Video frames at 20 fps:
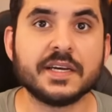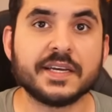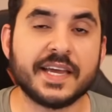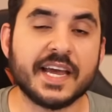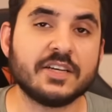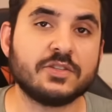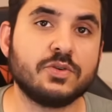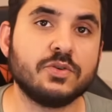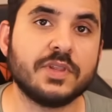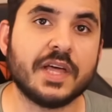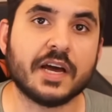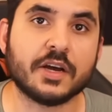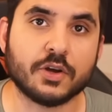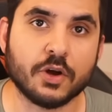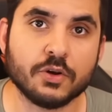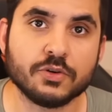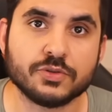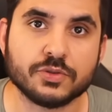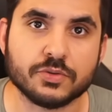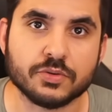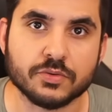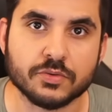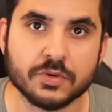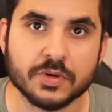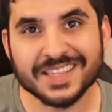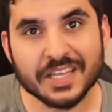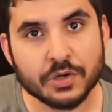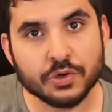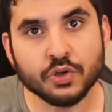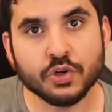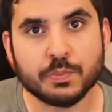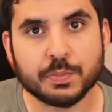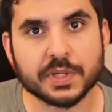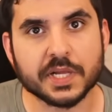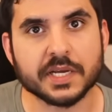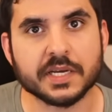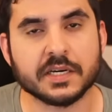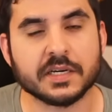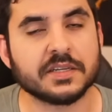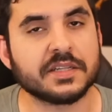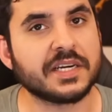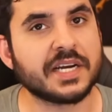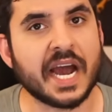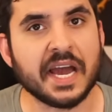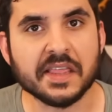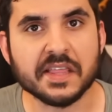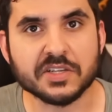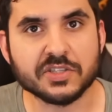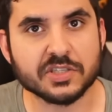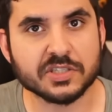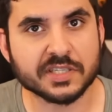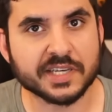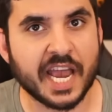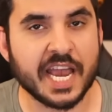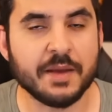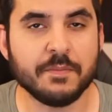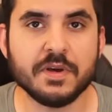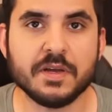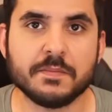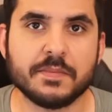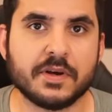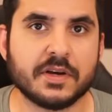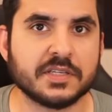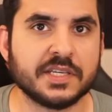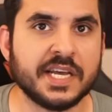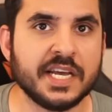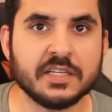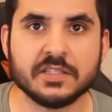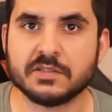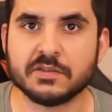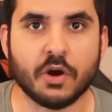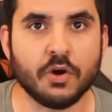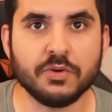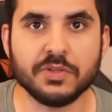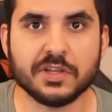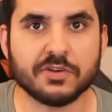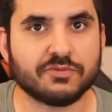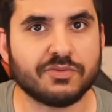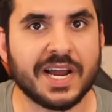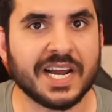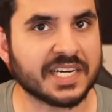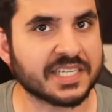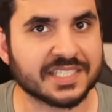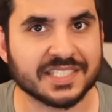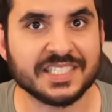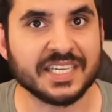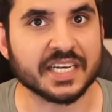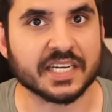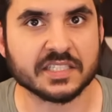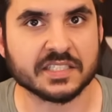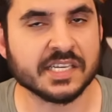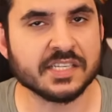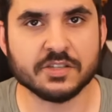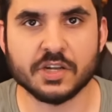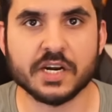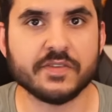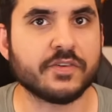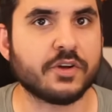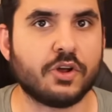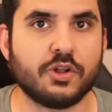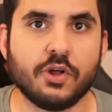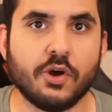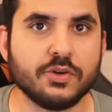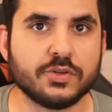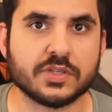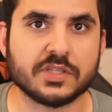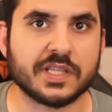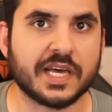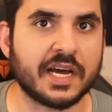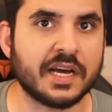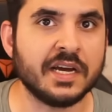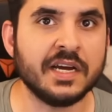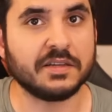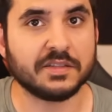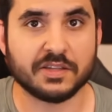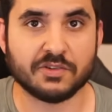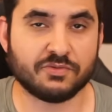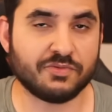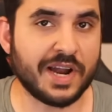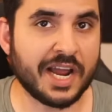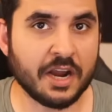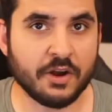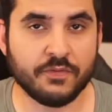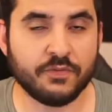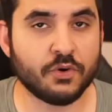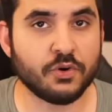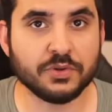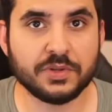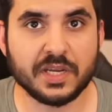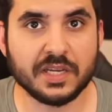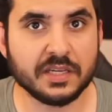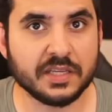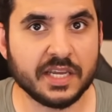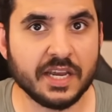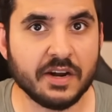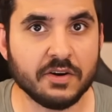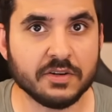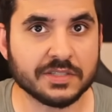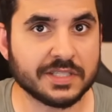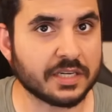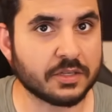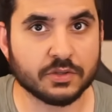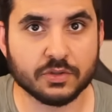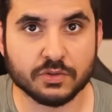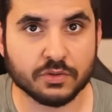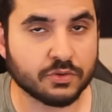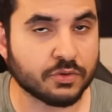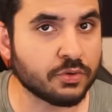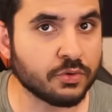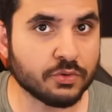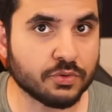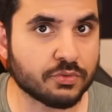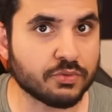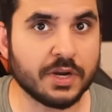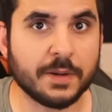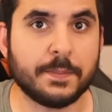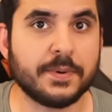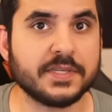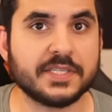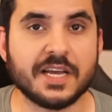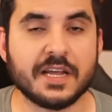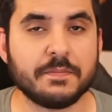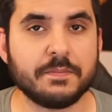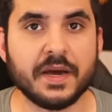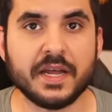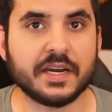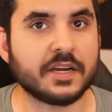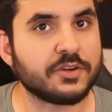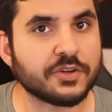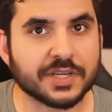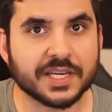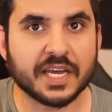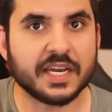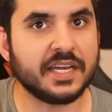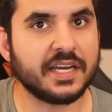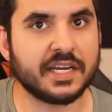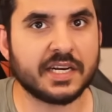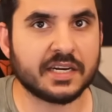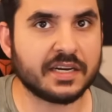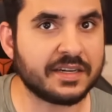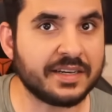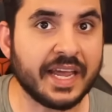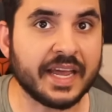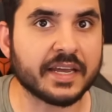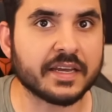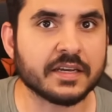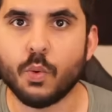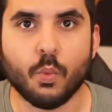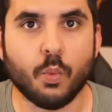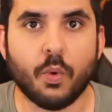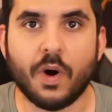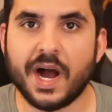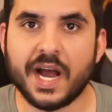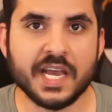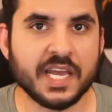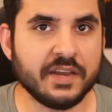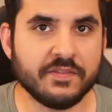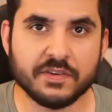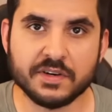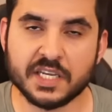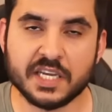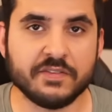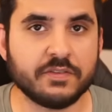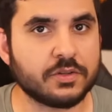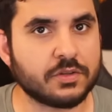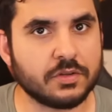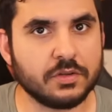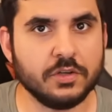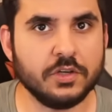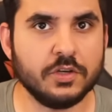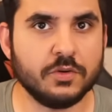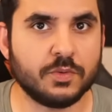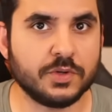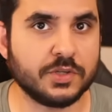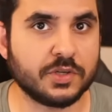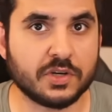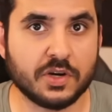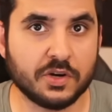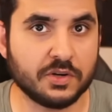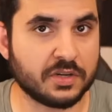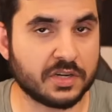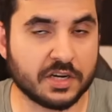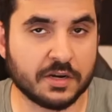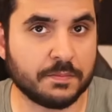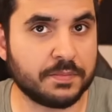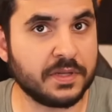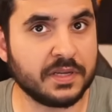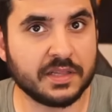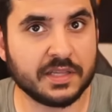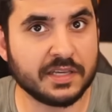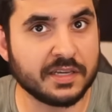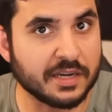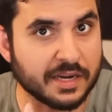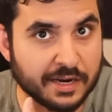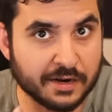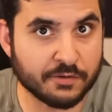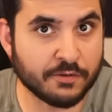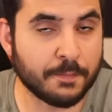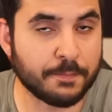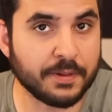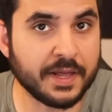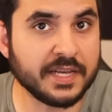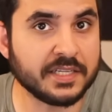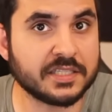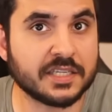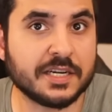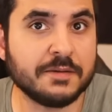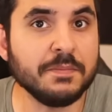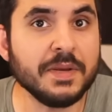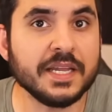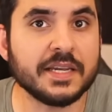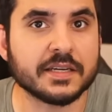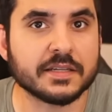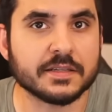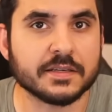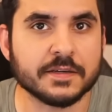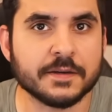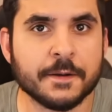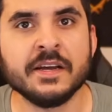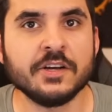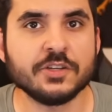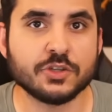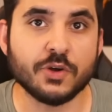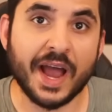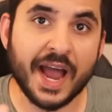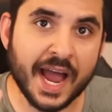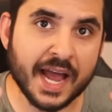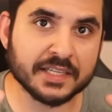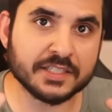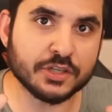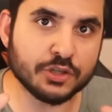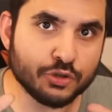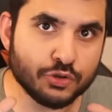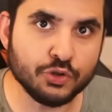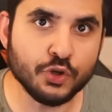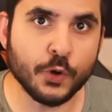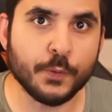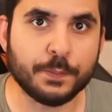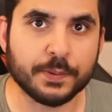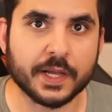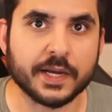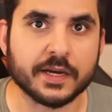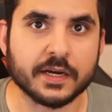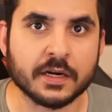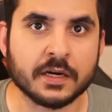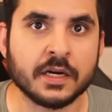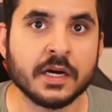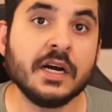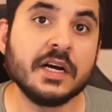Guess who that goes to? The new player, the guy that just came in because he's only rank 6. He's not even close to that. The rank 14 gear is like 2-3% better and you're getting it in a day. Why even give it to you when you're going to completely replace it immediately? So as a new player,